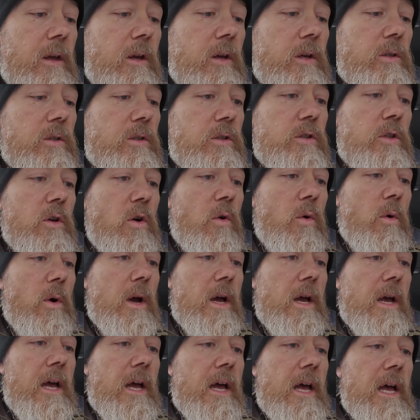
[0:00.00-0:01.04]
So
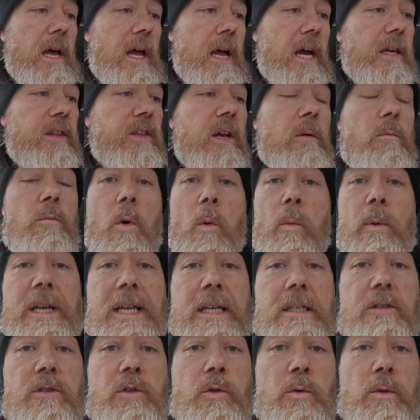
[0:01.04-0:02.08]
I think what we need
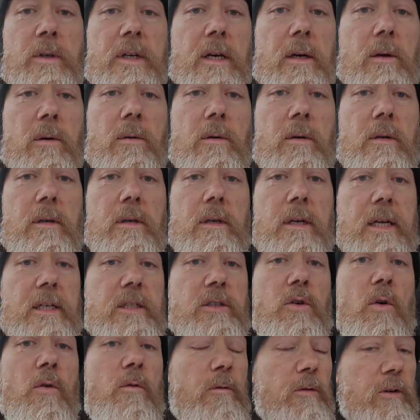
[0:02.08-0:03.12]
to do now is
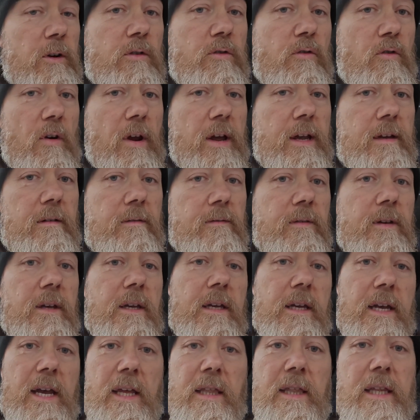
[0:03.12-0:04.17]
go for a drive
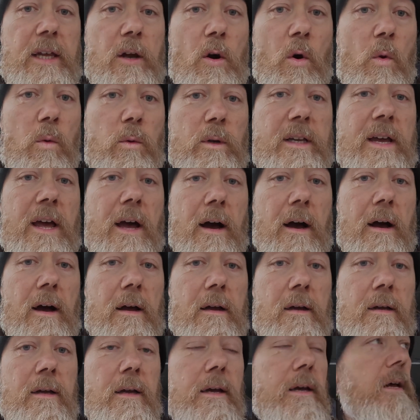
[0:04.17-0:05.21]
in the old
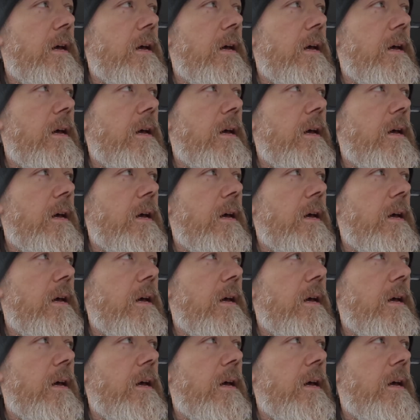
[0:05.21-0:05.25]
car